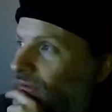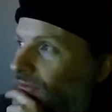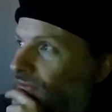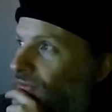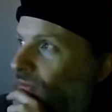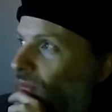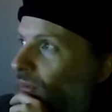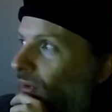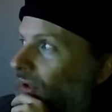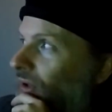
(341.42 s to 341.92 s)
a
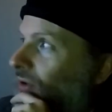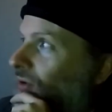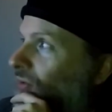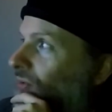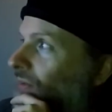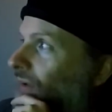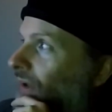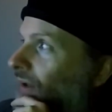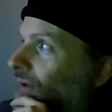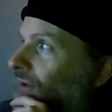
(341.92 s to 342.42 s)
storied
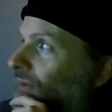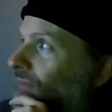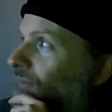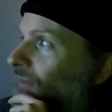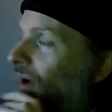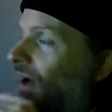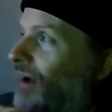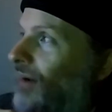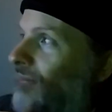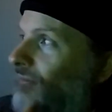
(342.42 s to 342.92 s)
career,
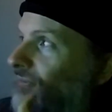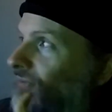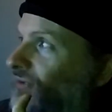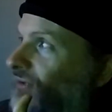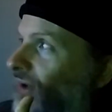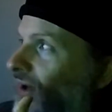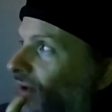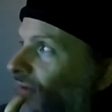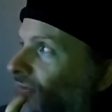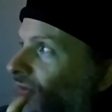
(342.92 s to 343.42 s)

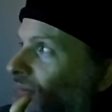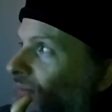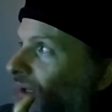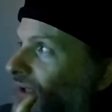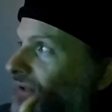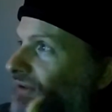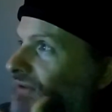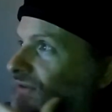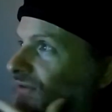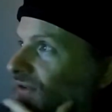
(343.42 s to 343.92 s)
starting from
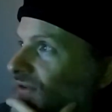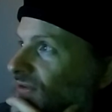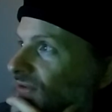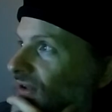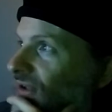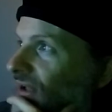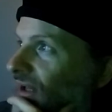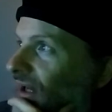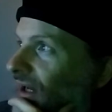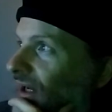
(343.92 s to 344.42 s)

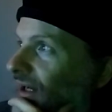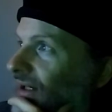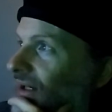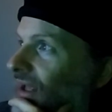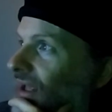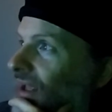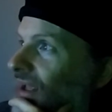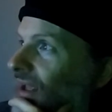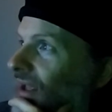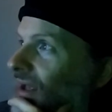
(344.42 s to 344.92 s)
1969
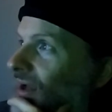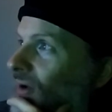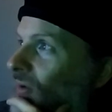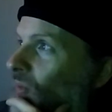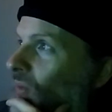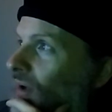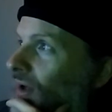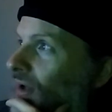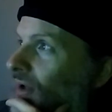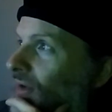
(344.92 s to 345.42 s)

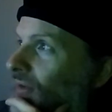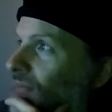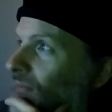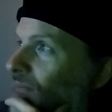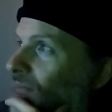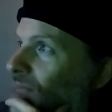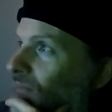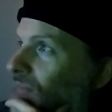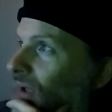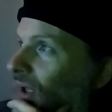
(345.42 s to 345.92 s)
with
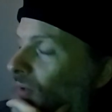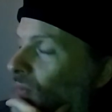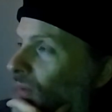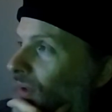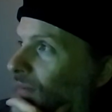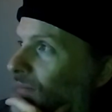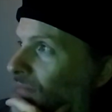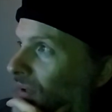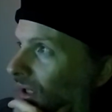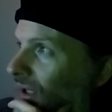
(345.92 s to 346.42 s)

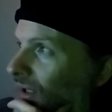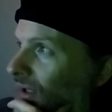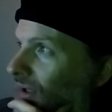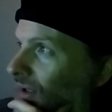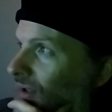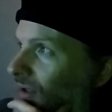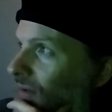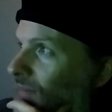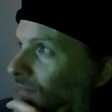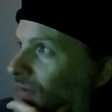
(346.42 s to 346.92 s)
Blodwyn
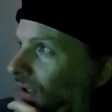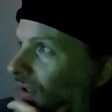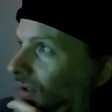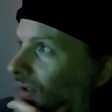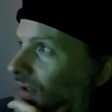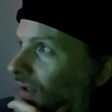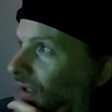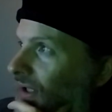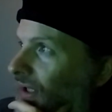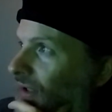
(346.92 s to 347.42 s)
Pig, played
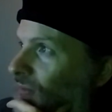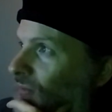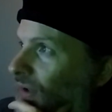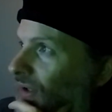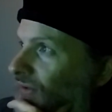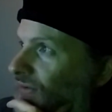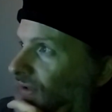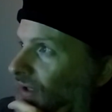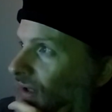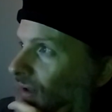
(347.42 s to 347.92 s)
on A Head
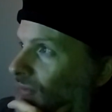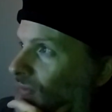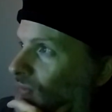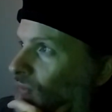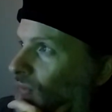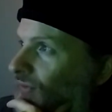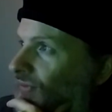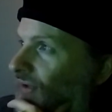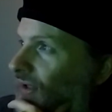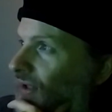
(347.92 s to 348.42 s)
Rings Out,
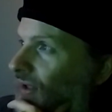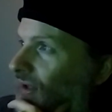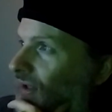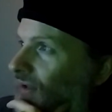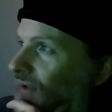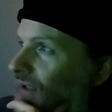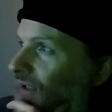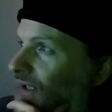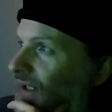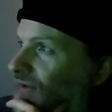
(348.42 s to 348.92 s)
was then
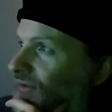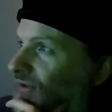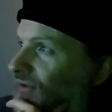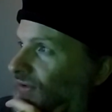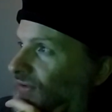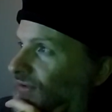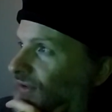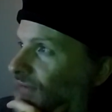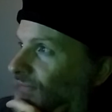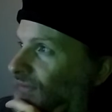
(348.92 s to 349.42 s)
on the
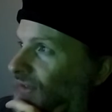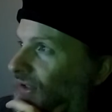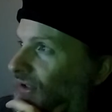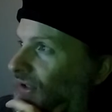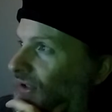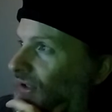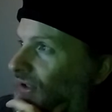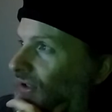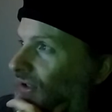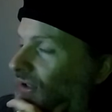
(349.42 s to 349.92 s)

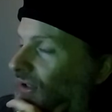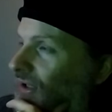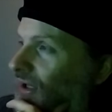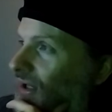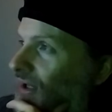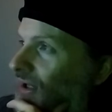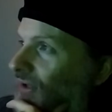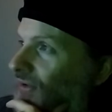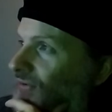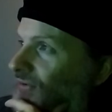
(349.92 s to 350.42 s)
1970
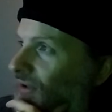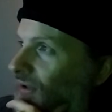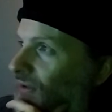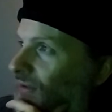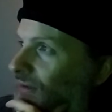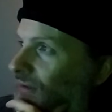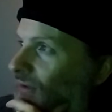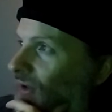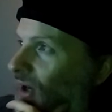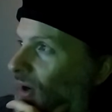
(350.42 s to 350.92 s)

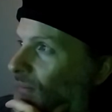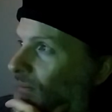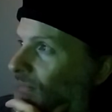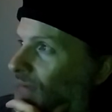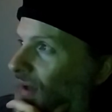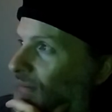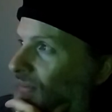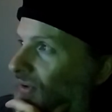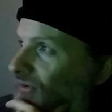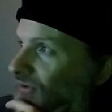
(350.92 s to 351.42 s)
singular album
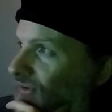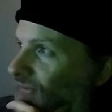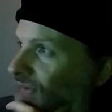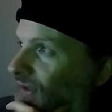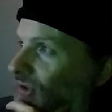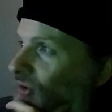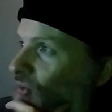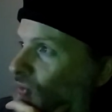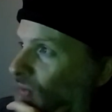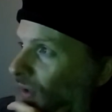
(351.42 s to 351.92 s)
by
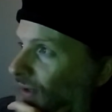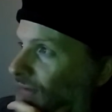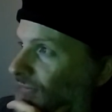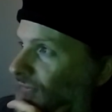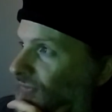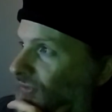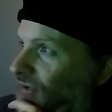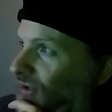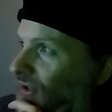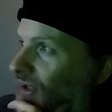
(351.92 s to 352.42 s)
Pacific
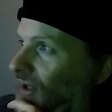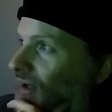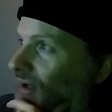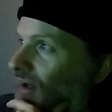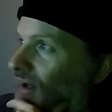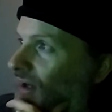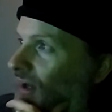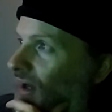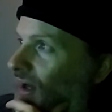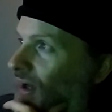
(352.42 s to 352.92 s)
Drift,
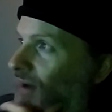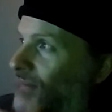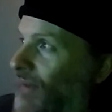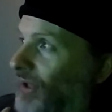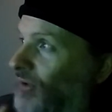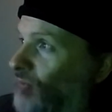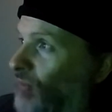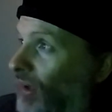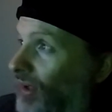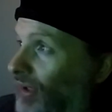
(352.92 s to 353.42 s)

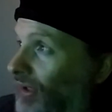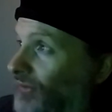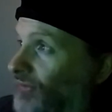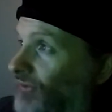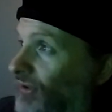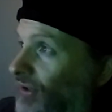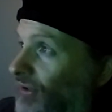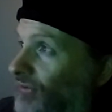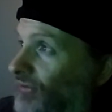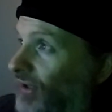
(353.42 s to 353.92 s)
as well as
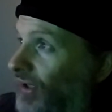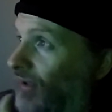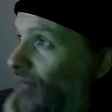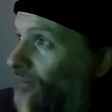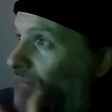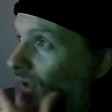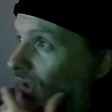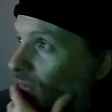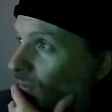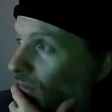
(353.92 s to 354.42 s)
the
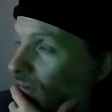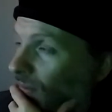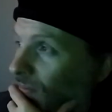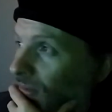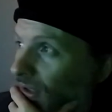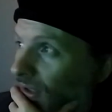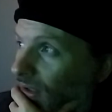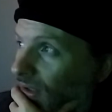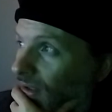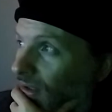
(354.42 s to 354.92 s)
second Blodwyn
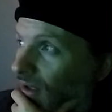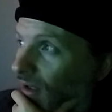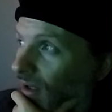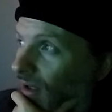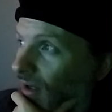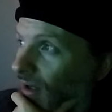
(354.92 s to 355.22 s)
Pig,